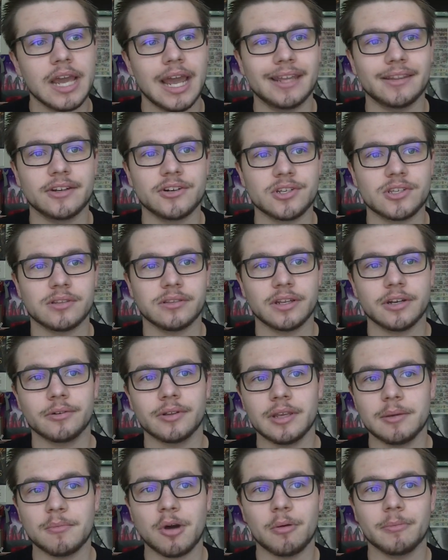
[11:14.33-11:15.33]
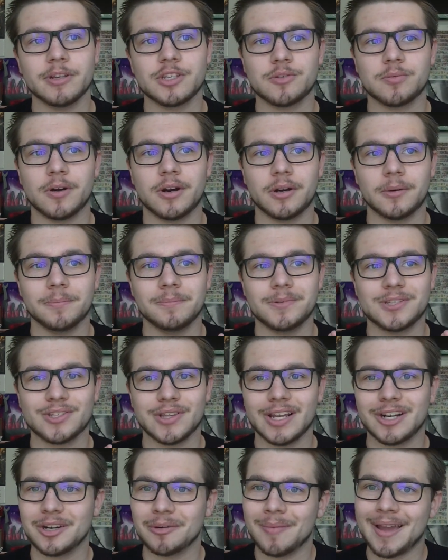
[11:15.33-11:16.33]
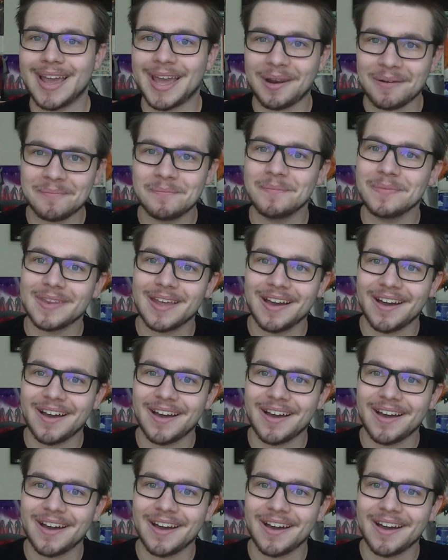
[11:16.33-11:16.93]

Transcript: And there's literally moments where Slender Man